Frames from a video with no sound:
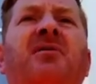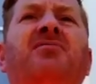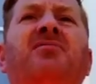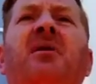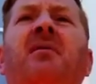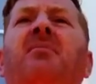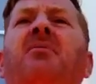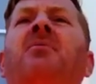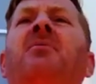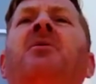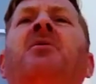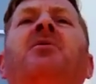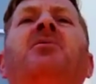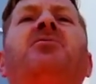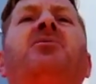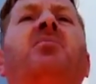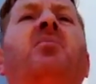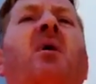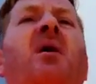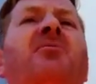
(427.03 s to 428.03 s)
level,
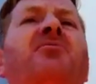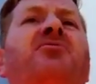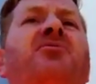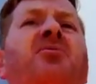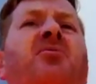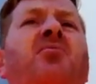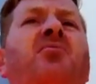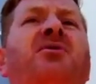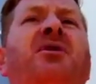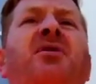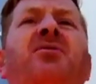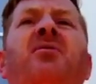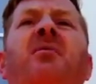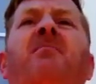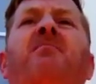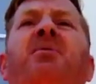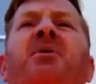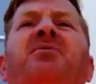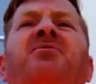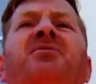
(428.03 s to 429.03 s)
you want to get your
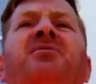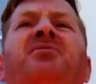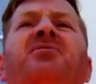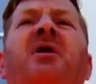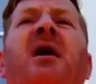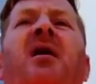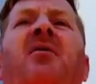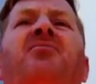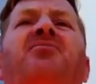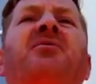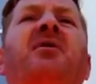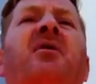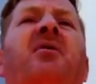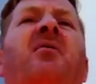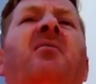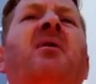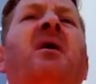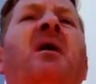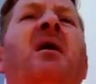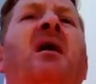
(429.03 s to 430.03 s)
business out
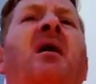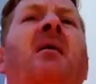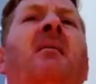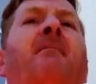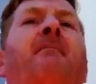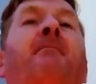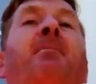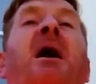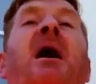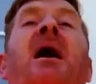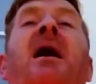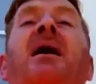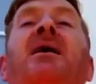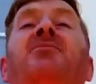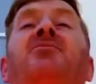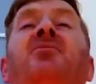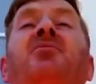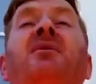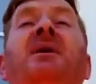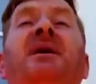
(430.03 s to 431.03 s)
there by
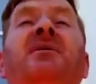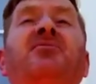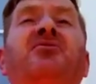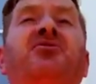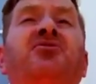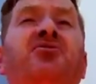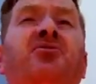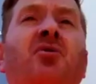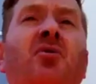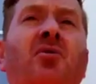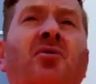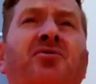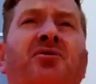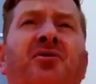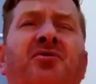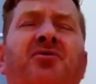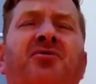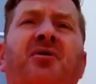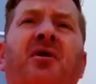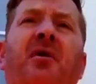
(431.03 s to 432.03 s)
doing schools
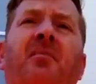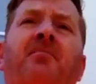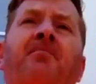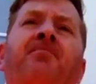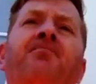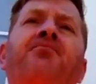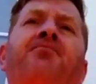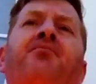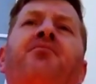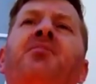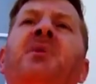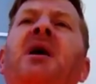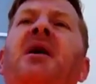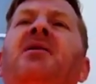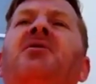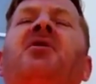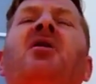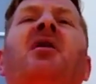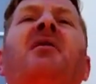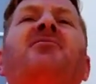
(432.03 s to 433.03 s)
and stuff.
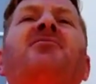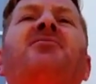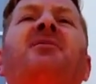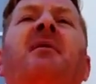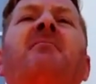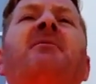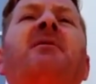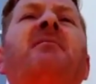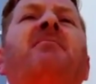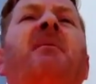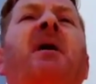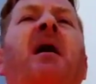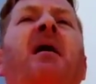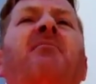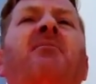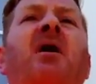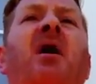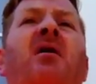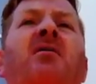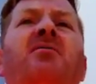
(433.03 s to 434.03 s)
It costs
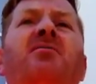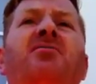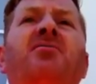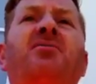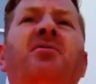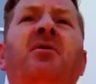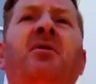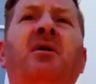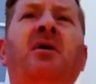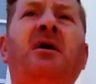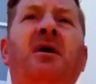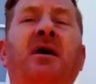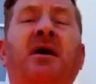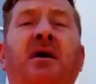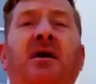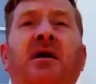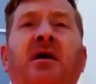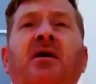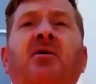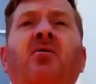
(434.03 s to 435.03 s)
$75
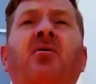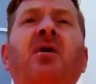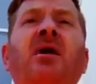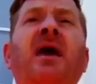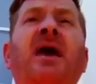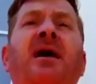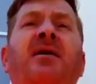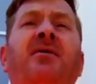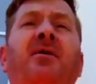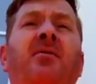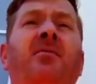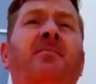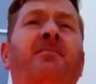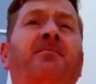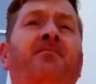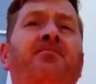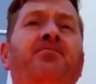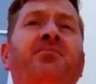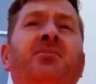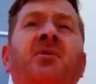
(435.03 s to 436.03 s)
in Orlando
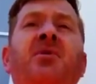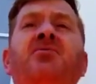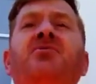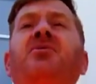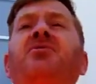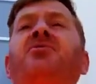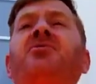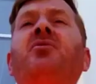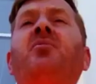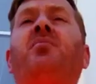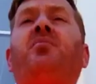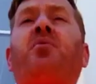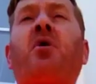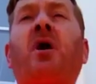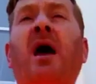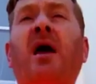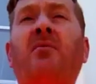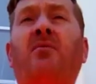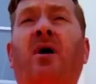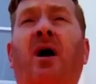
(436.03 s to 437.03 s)
to do
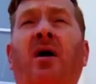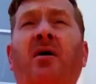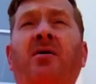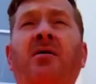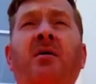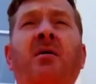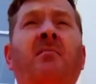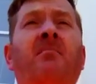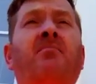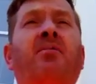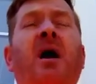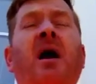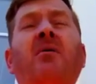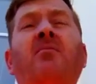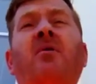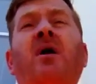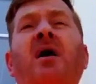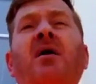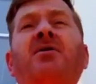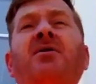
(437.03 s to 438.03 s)
Pride Rock. Pride
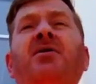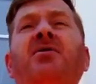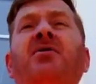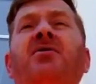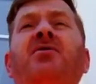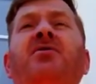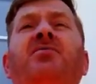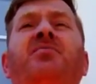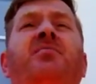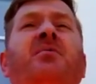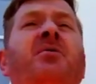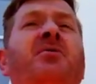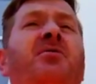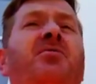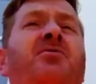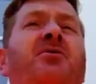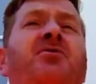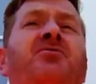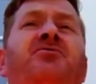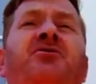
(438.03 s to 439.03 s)
Rock is for
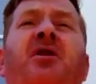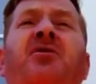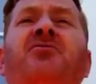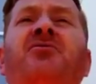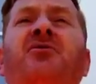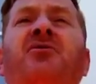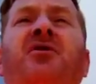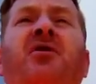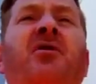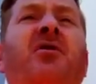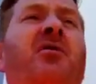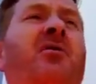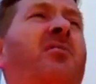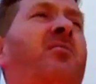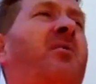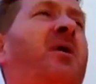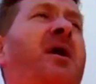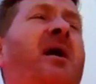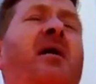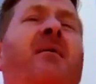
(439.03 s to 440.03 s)
the Jessica
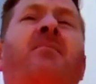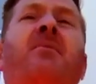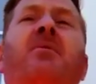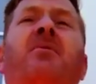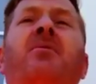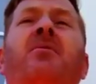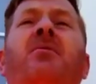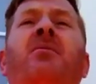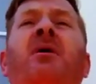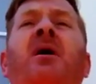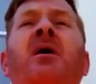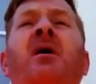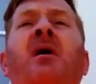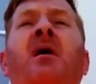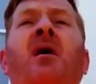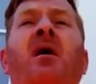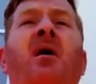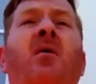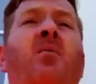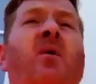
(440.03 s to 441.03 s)
whatever
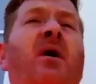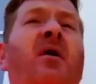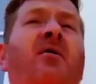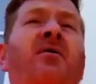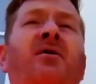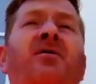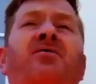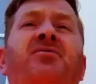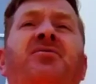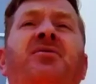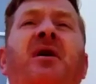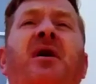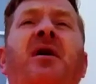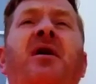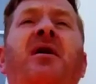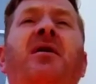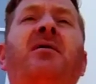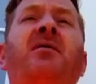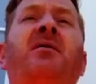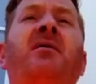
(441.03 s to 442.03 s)
awareness
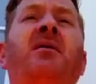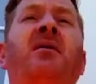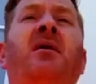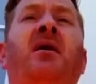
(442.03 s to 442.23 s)
thing